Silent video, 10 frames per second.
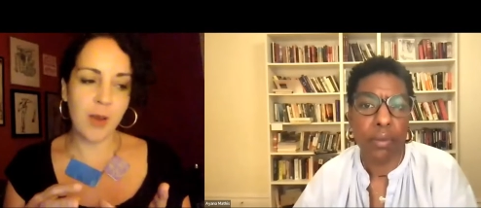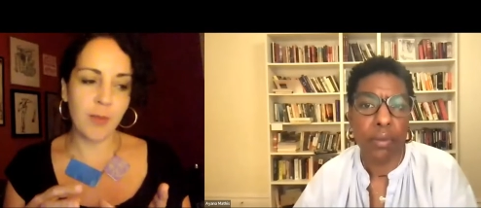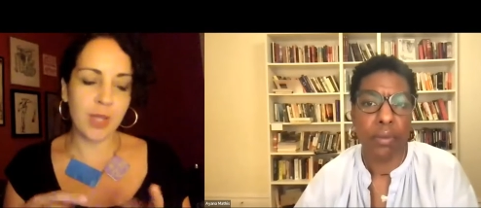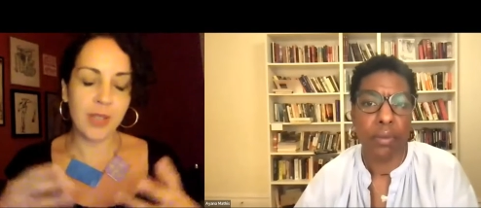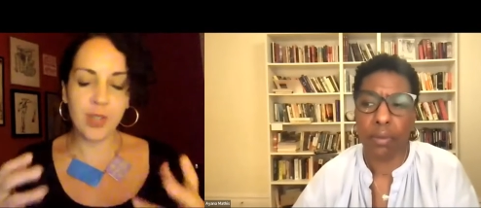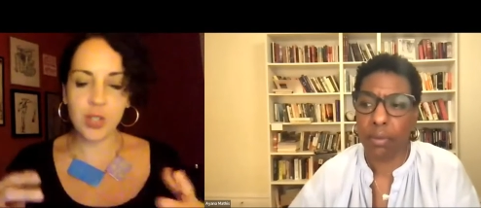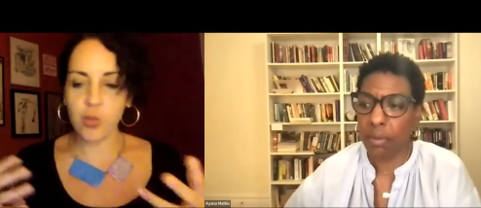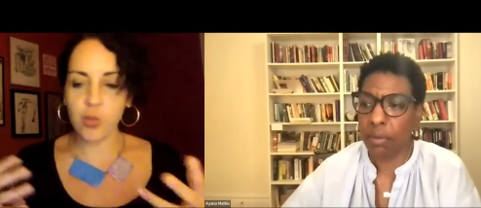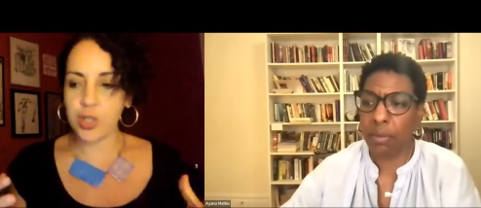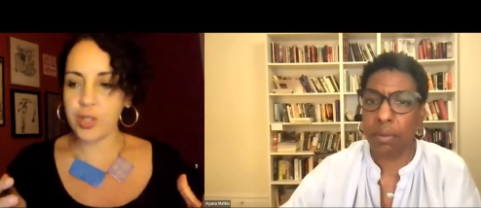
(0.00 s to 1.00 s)
Speaker 1: um, live in a
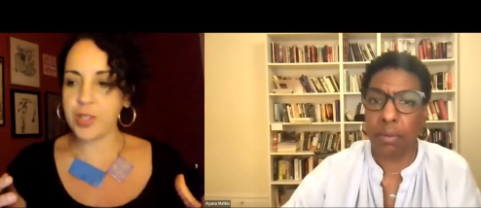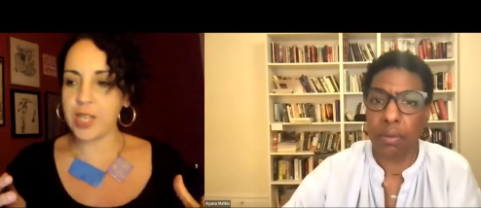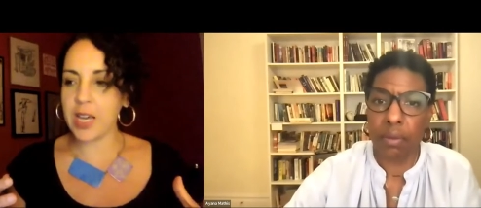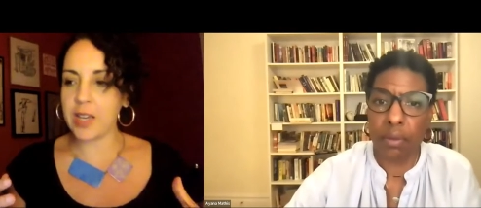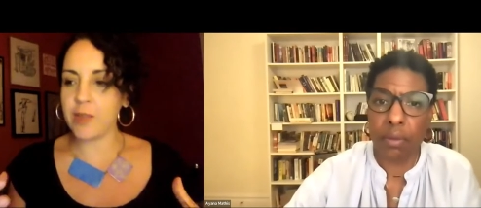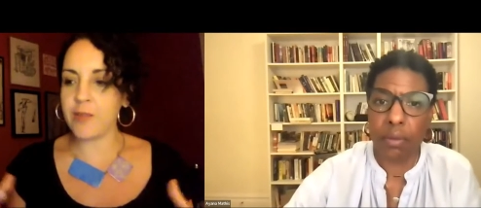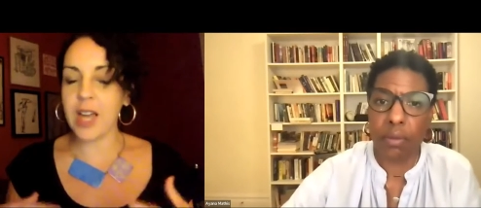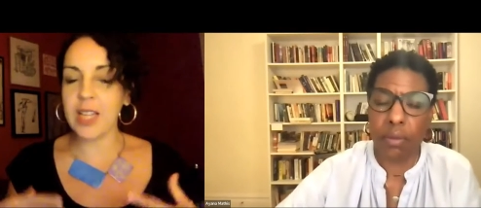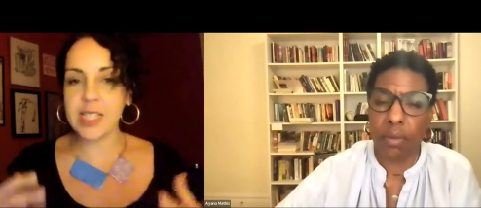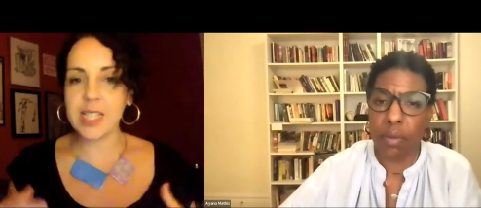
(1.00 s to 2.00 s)
world that
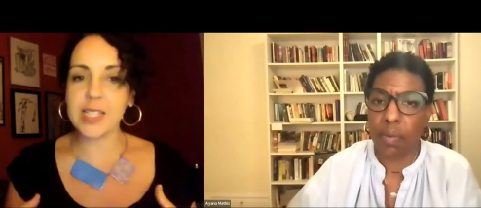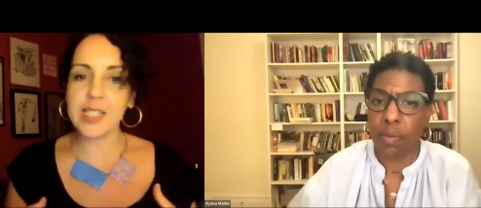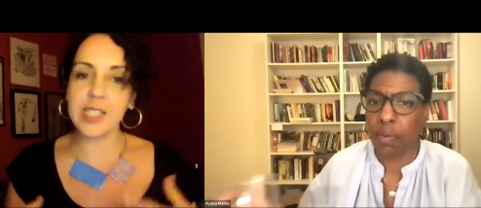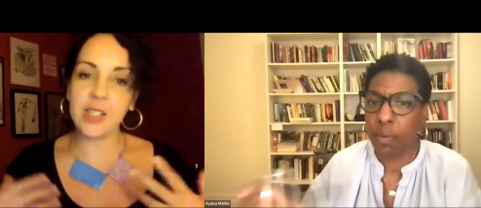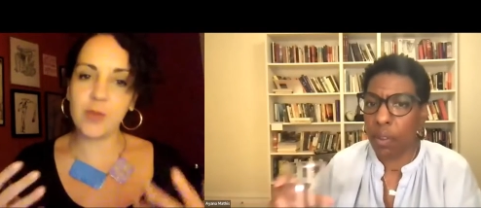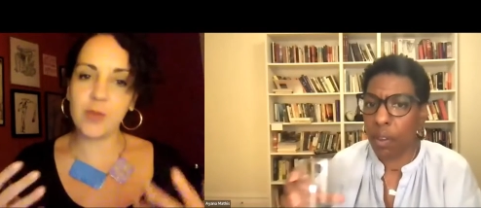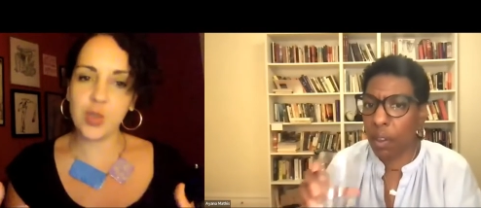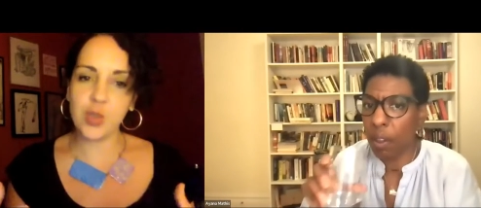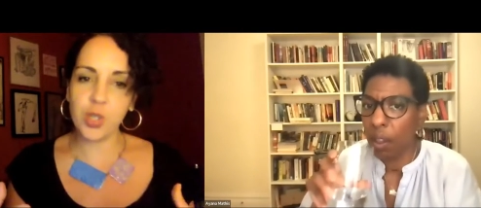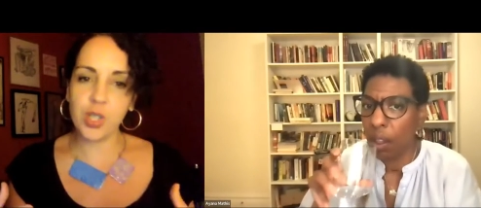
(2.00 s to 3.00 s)
validates the
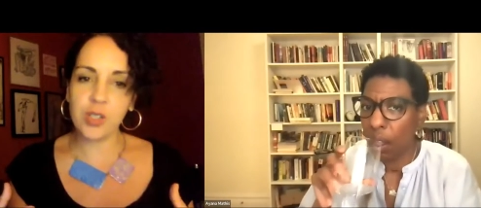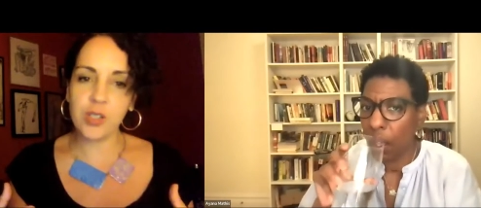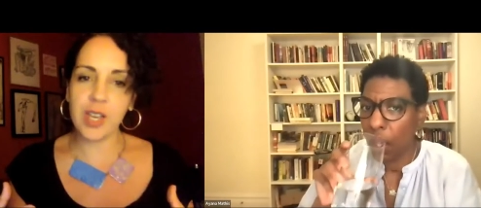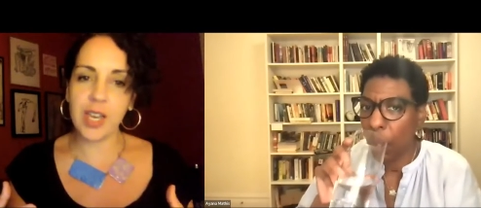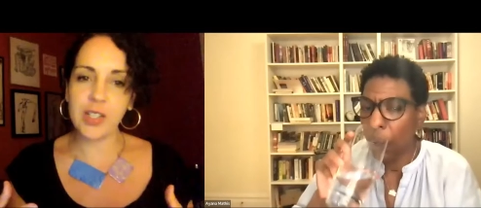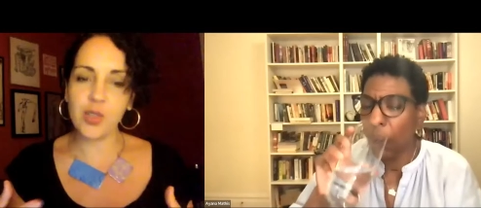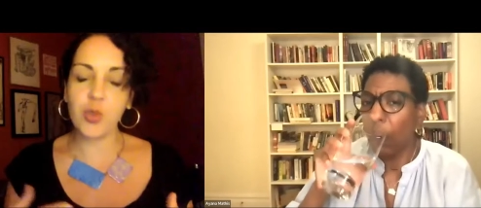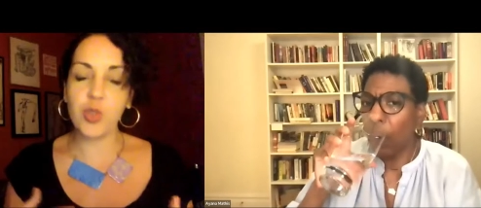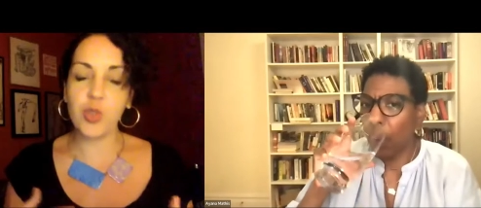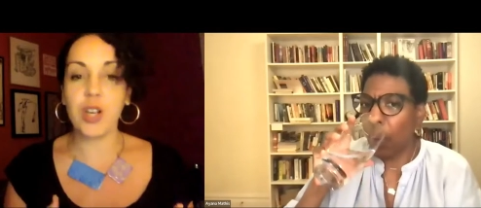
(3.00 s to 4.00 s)
individual and
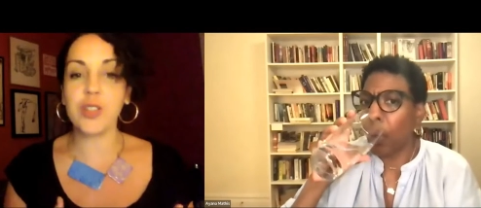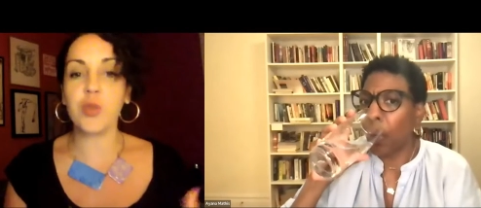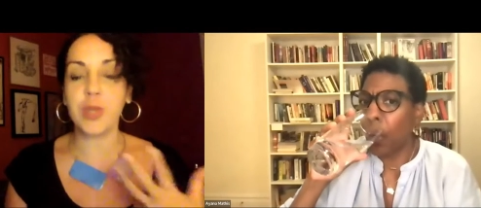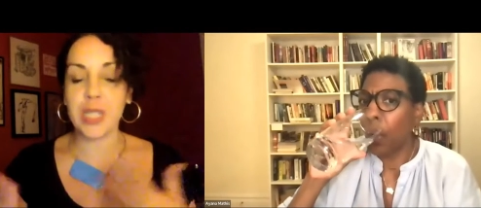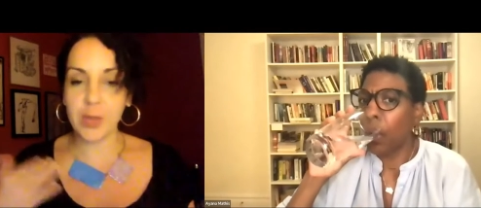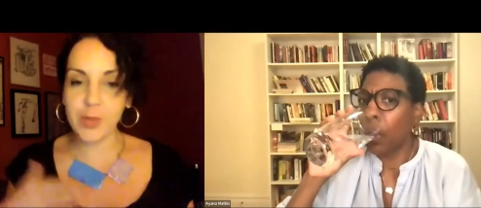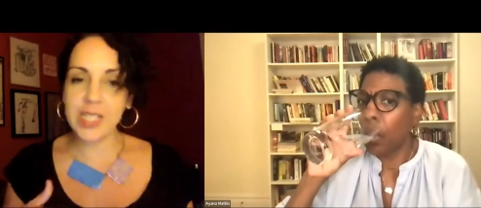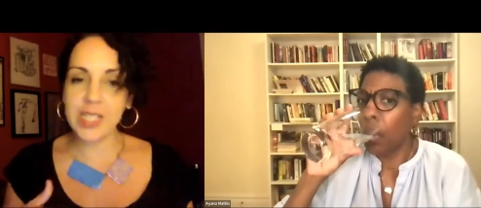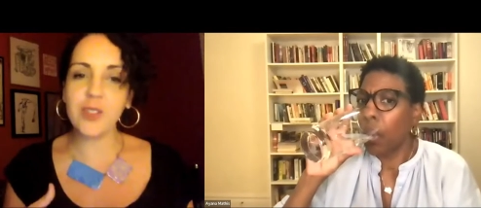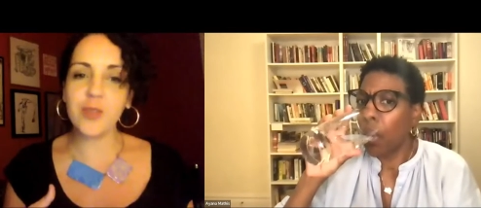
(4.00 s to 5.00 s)
sort of also blames
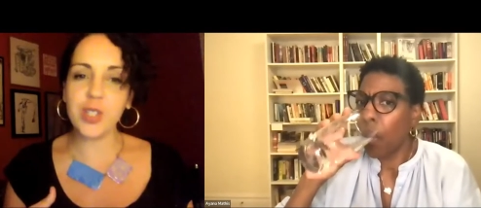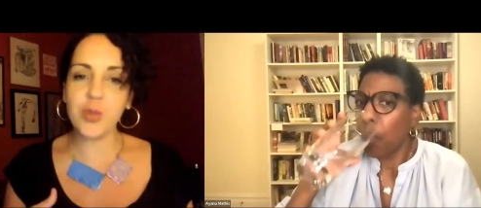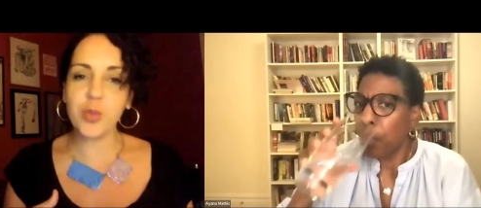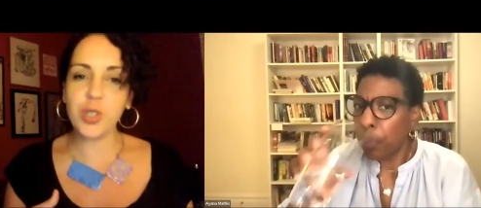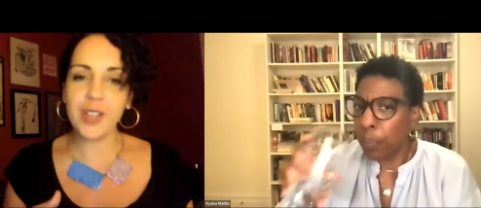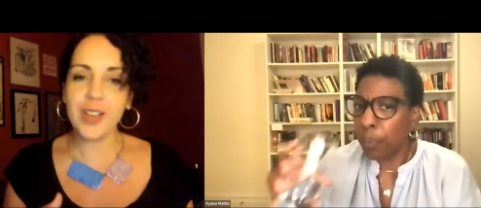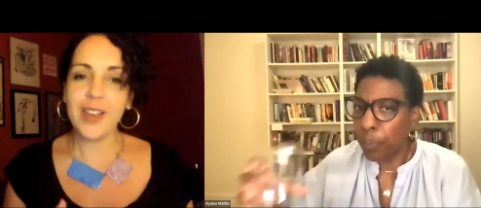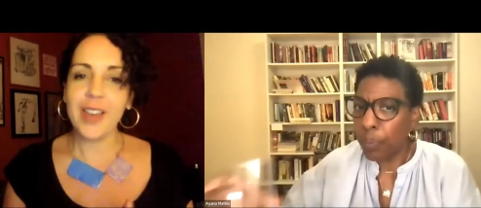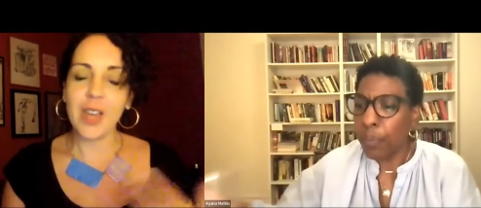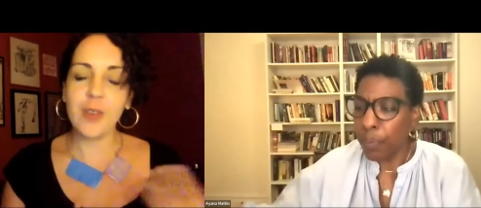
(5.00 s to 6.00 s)
the individual.
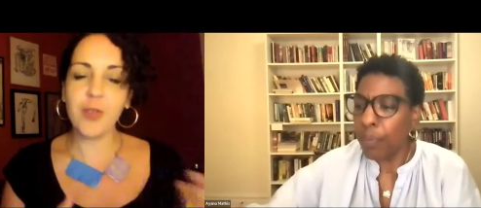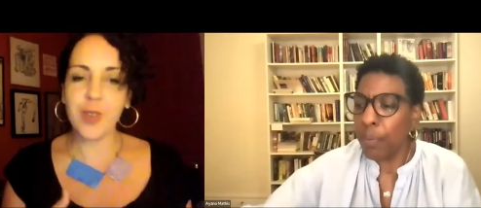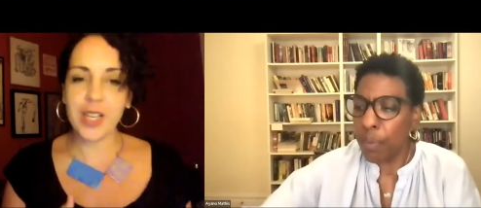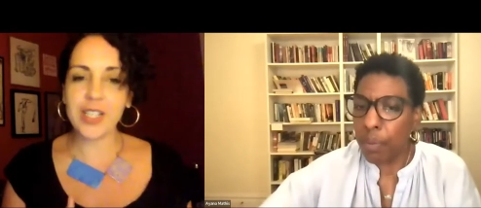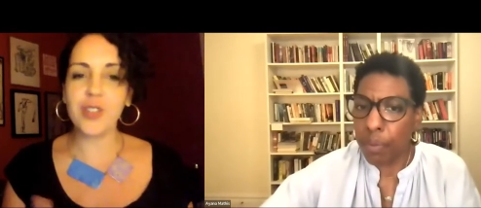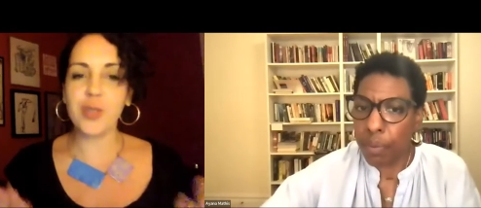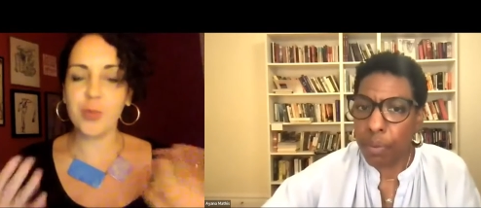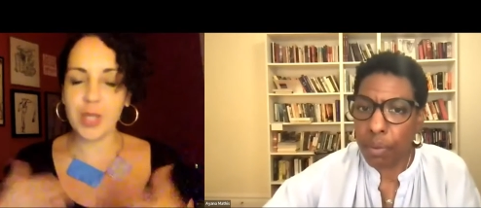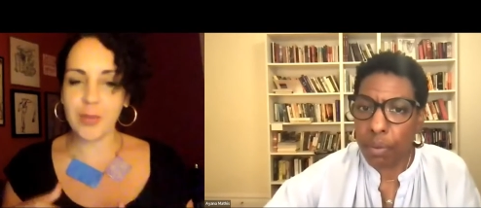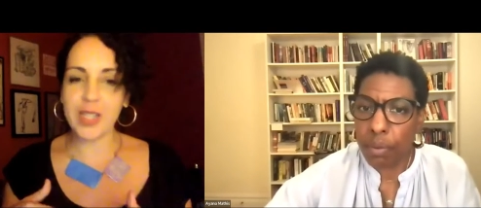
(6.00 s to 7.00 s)
Every mm-hmm. failure is
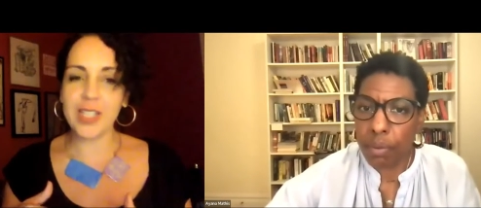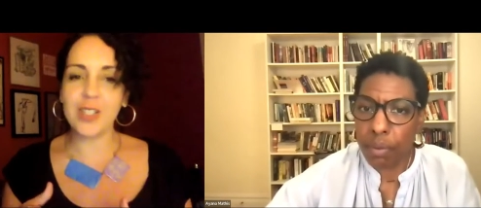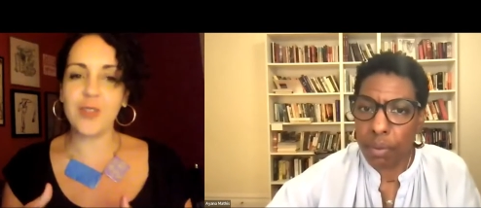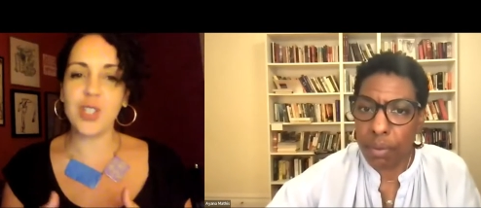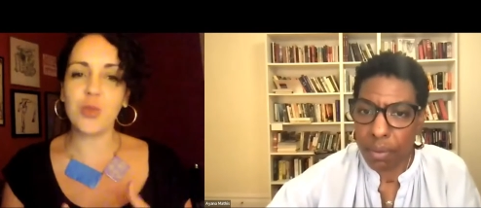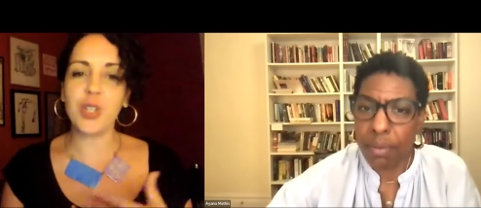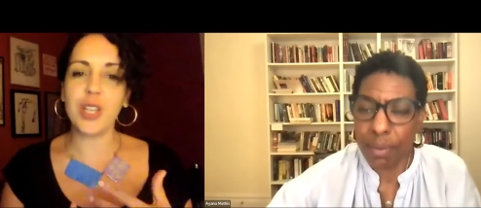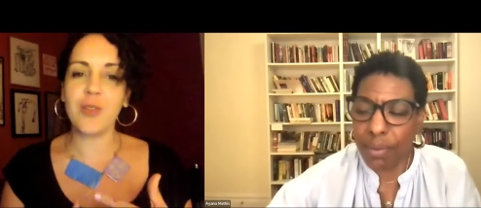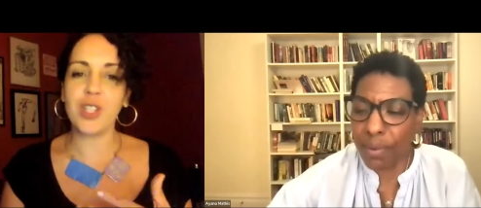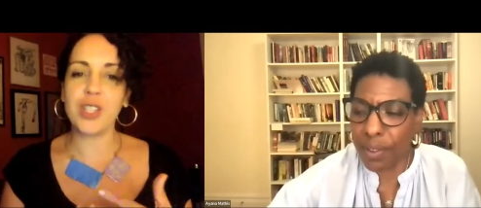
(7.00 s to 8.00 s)
blamed on the individual, and
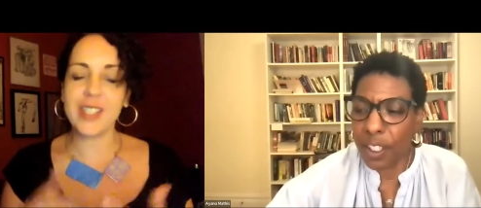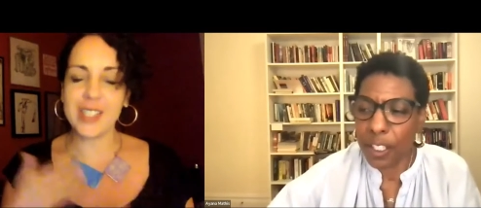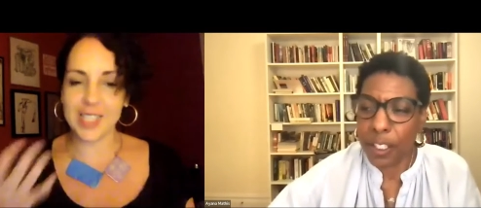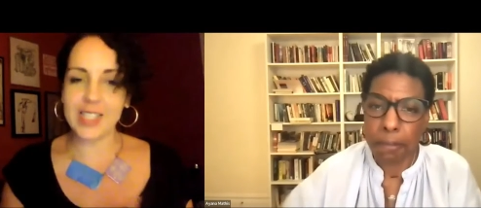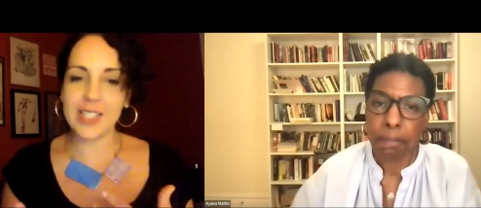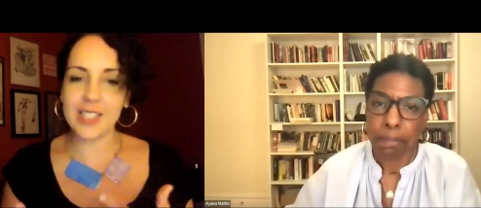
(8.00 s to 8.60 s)
every success